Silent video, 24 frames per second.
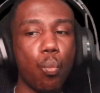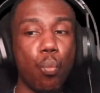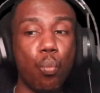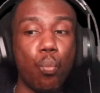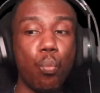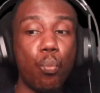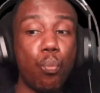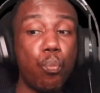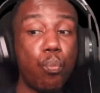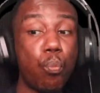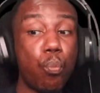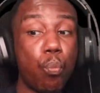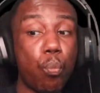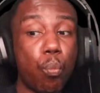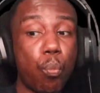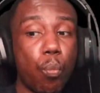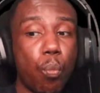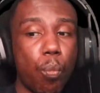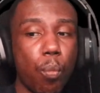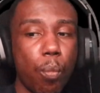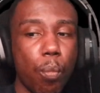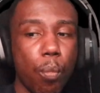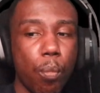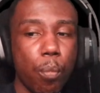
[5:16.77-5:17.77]
Okay,
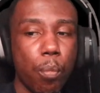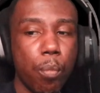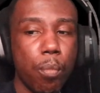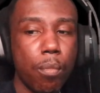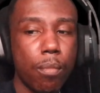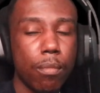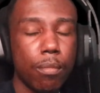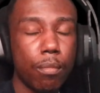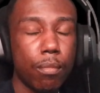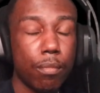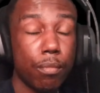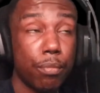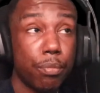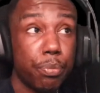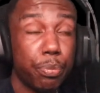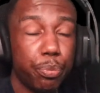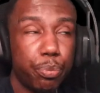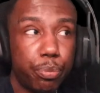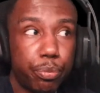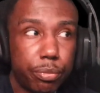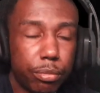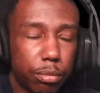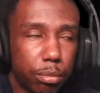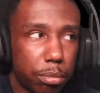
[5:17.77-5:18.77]
you're right.
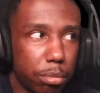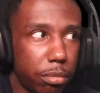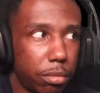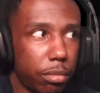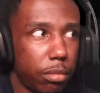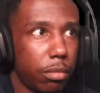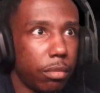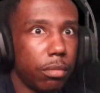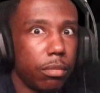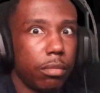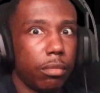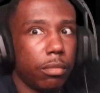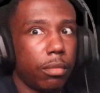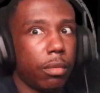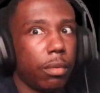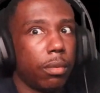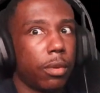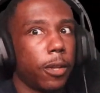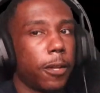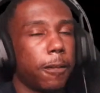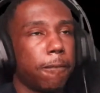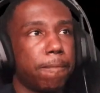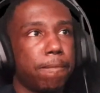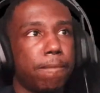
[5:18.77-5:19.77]
Okay,
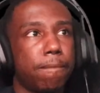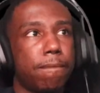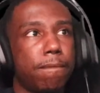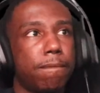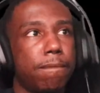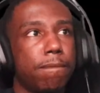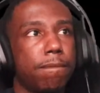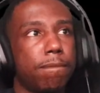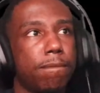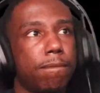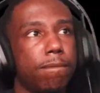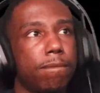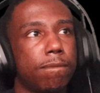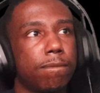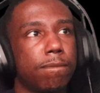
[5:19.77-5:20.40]
you're right. You're saying about